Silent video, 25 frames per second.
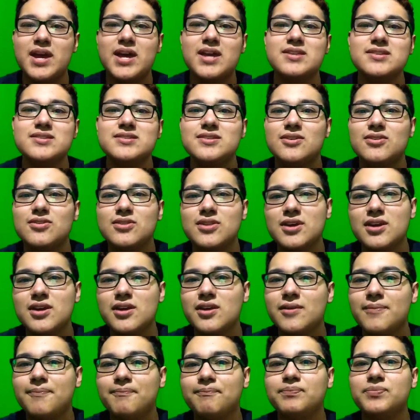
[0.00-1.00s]
And so
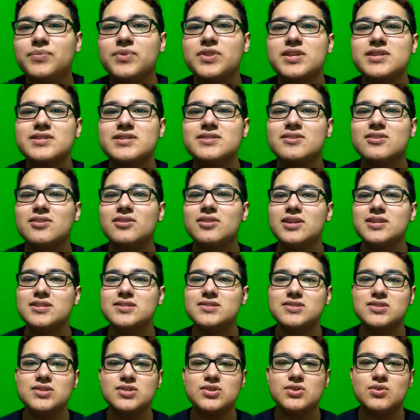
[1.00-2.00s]
then this all
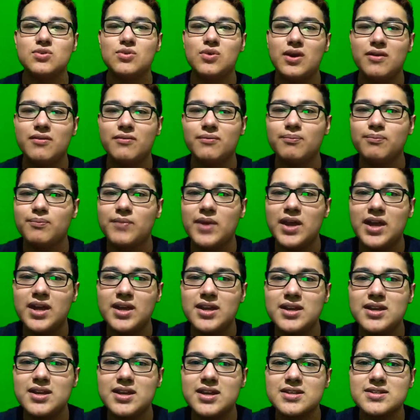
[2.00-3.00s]
leads to
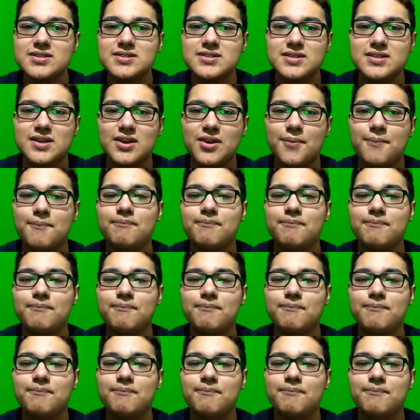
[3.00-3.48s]
Eddie gets